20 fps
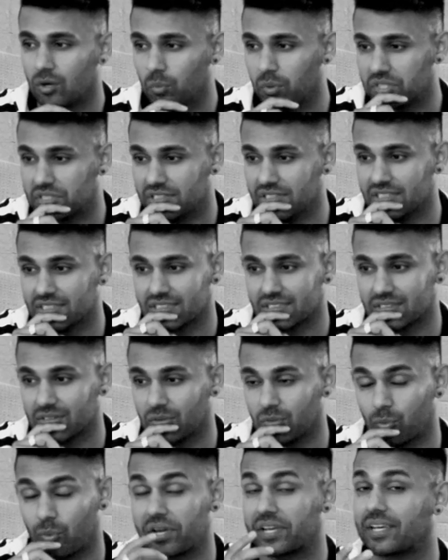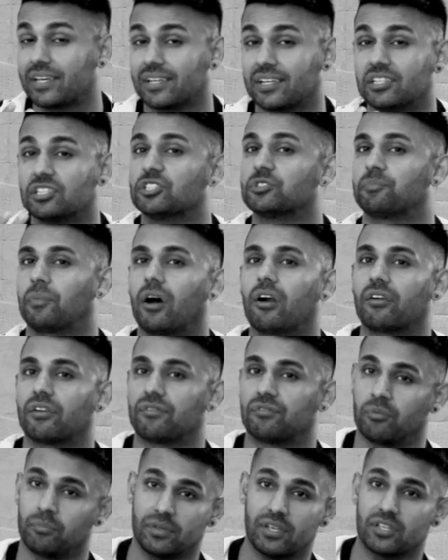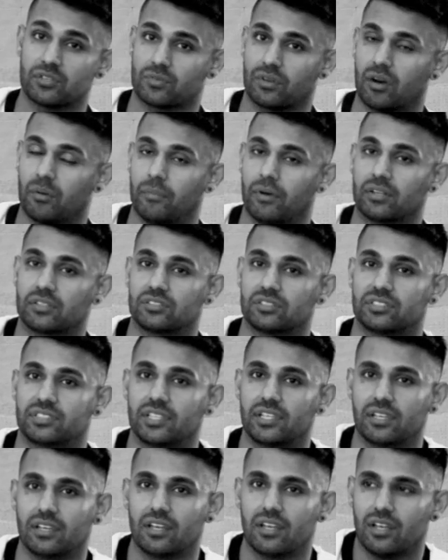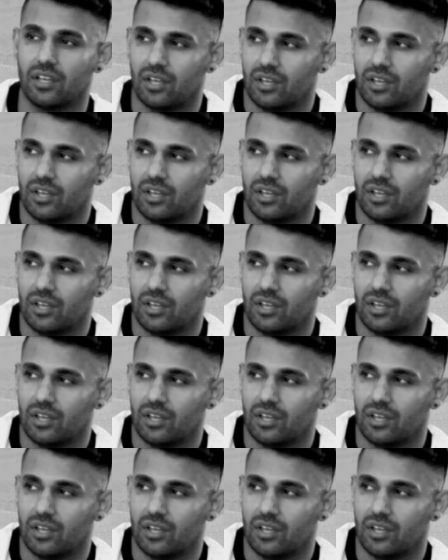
which is wicked and inspiring for me as well, man, to see